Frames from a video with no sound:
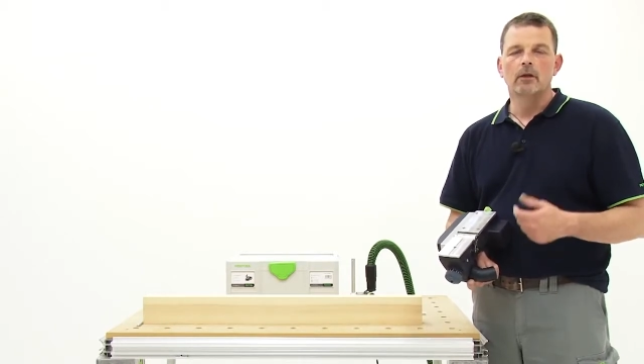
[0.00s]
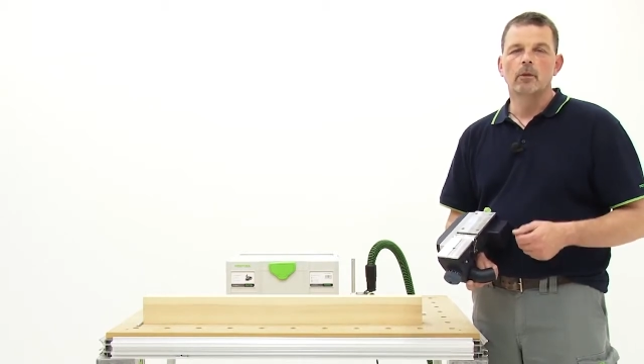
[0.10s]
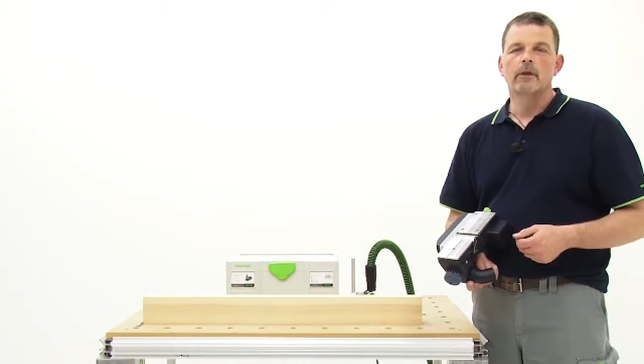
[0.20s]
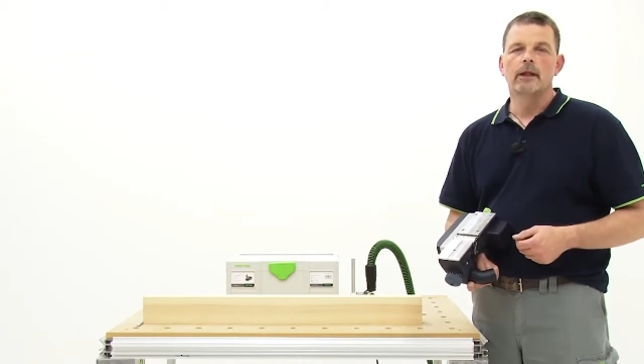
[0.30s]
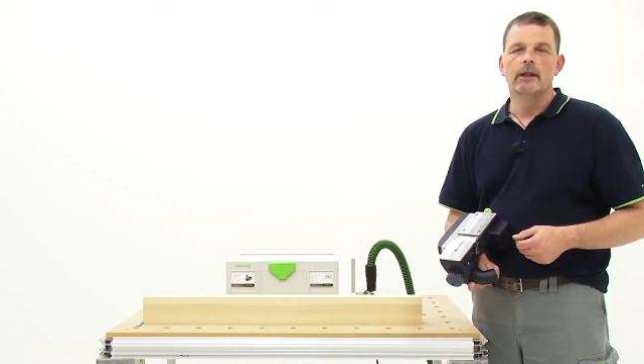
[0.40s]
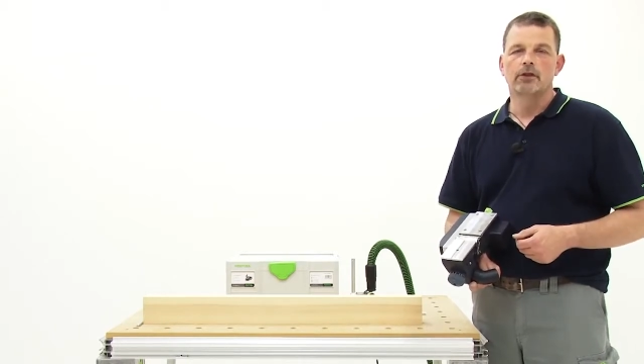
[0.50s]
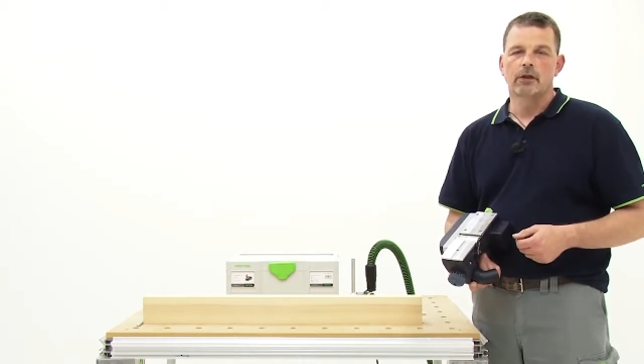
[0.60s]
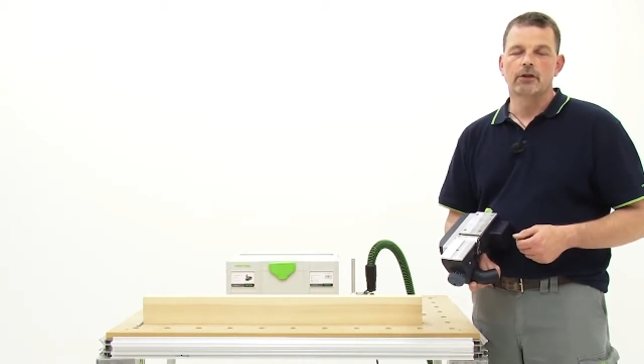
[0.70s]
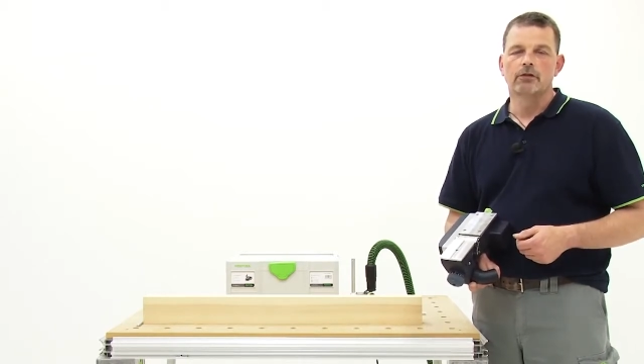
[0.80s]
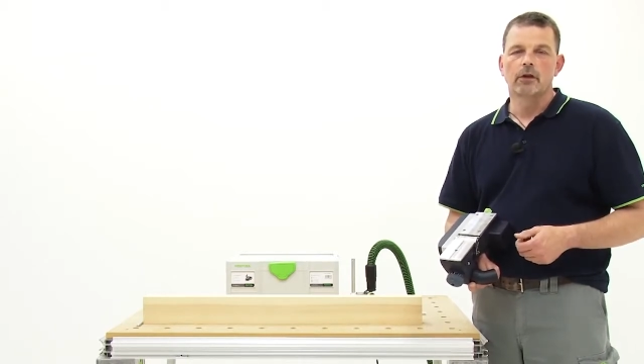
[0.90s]
up with any
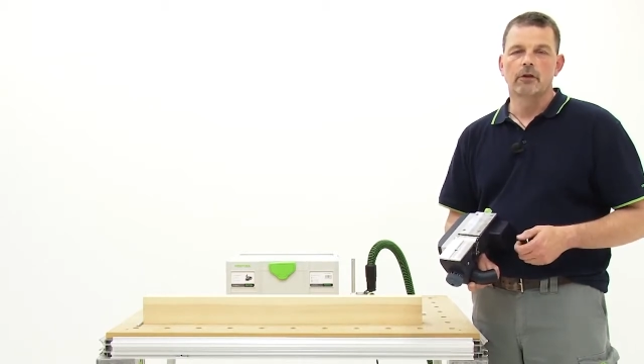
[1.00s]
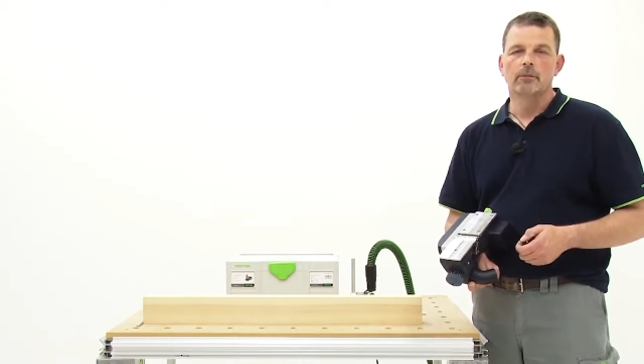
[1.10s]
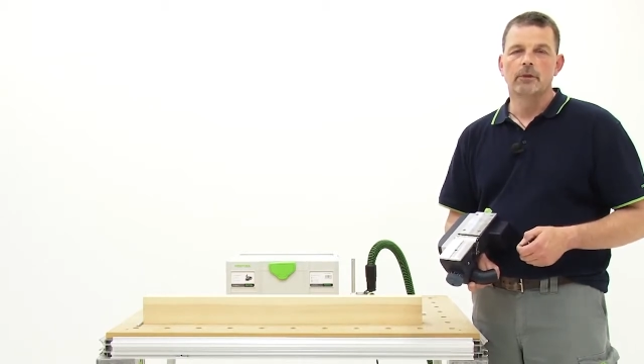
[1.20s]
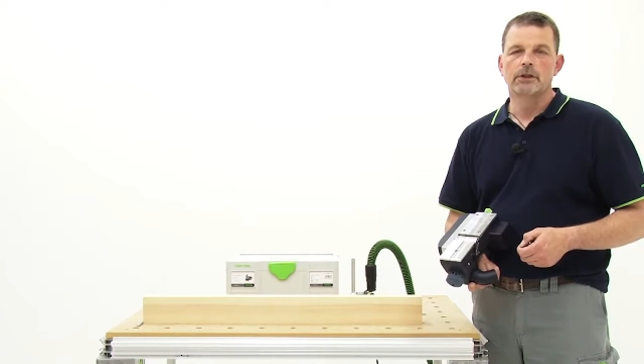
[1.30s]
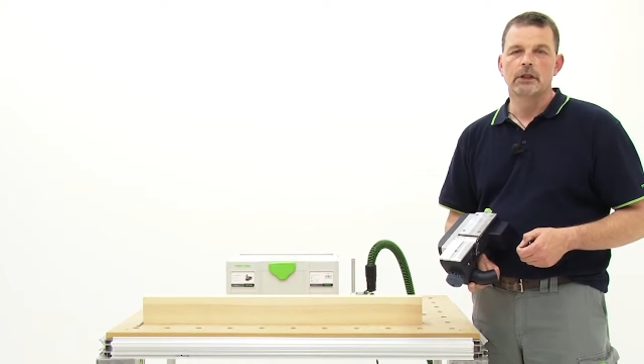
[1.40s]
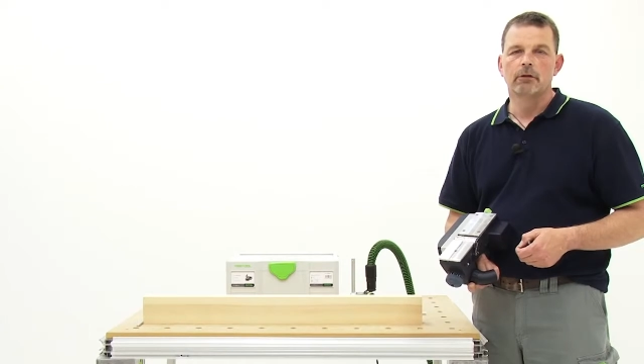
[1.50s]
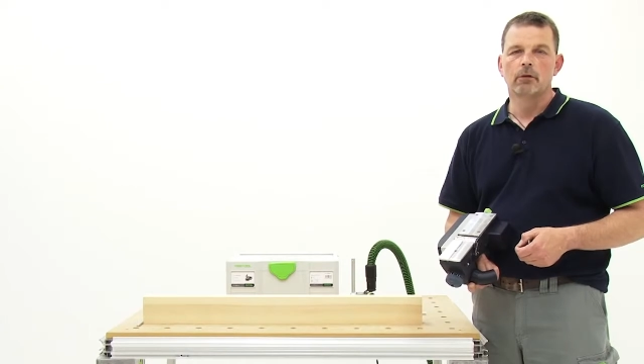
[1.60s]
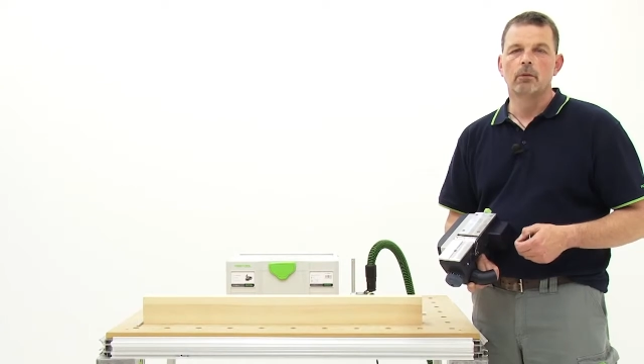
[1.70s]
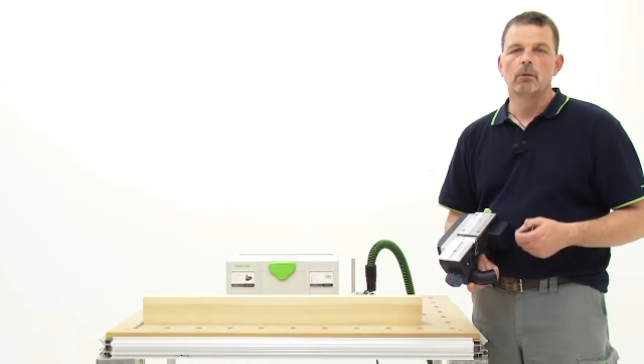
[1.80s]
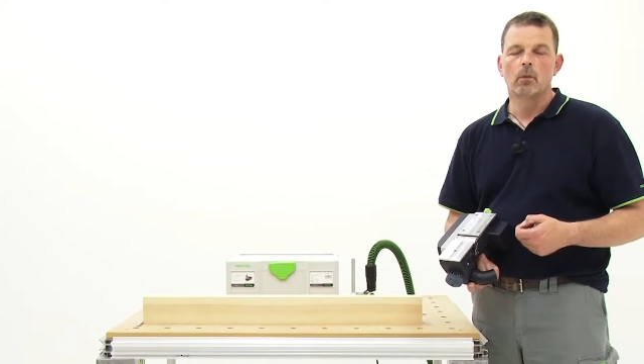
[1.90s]
chattering on the
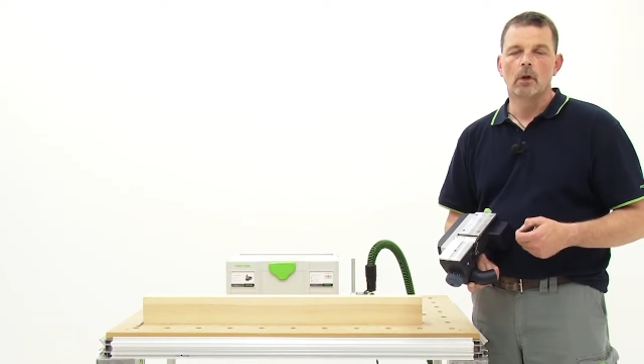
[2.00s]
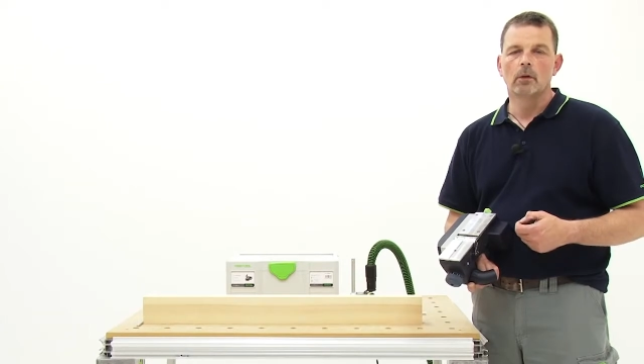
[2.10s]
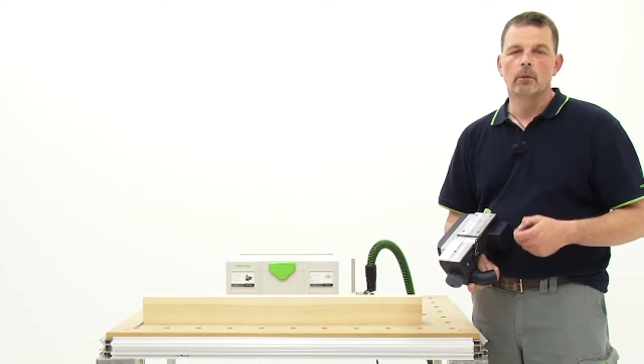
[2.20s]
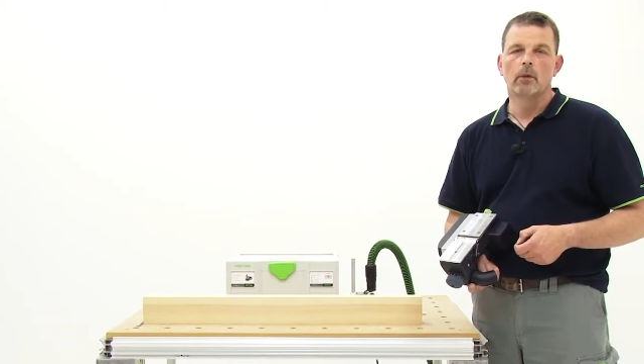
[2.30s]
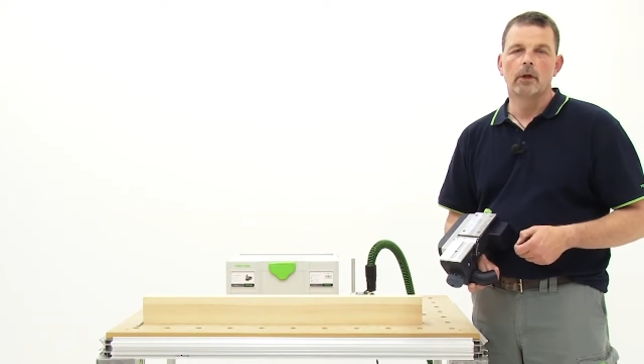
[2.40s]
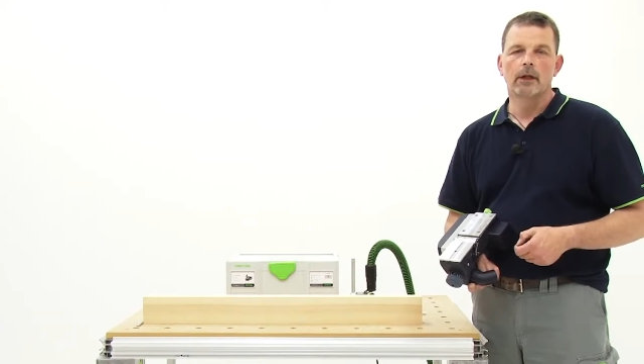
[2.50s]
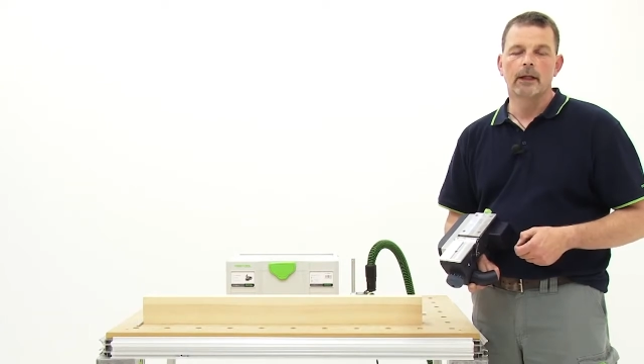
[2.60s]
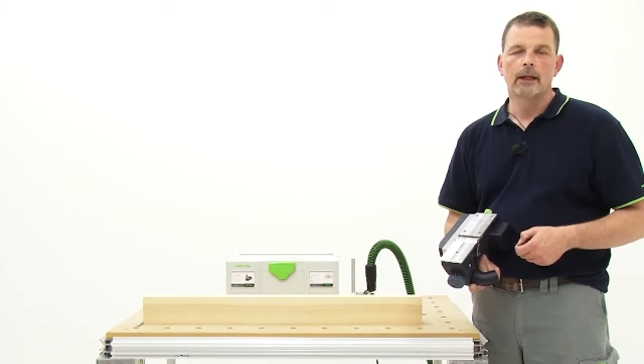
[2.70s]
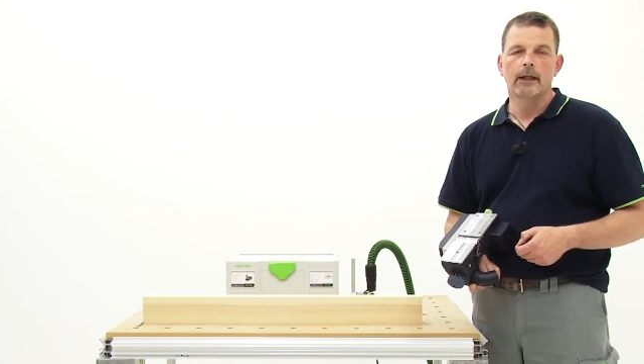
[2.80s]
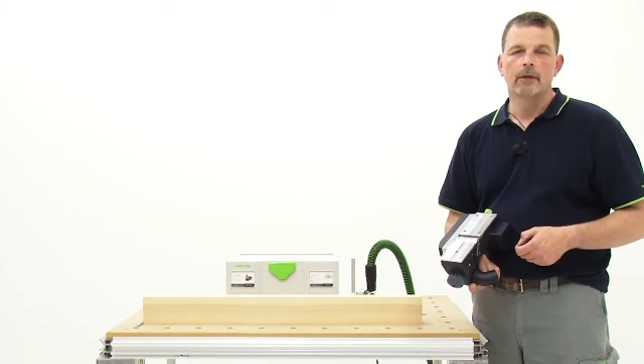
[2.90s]
material while we're
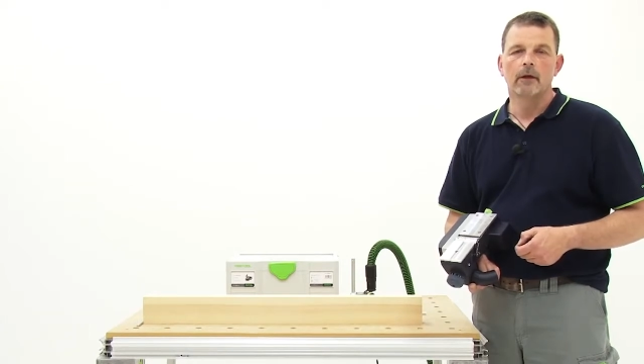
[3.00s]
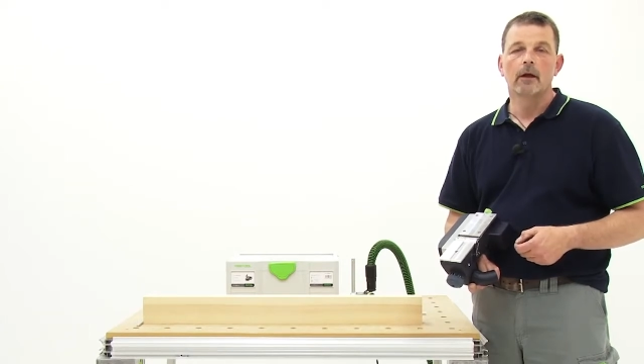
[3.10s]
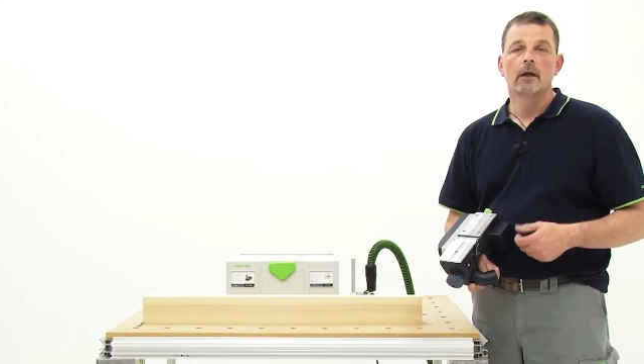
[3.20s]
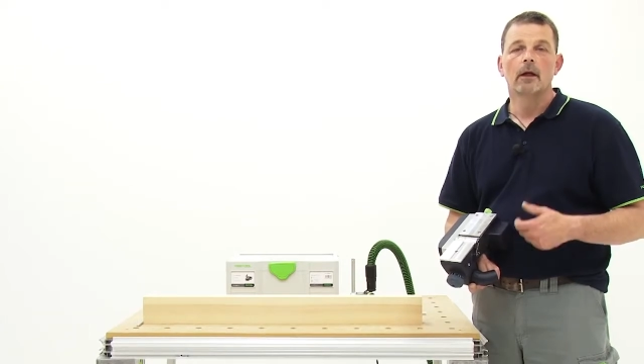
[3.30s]
working either.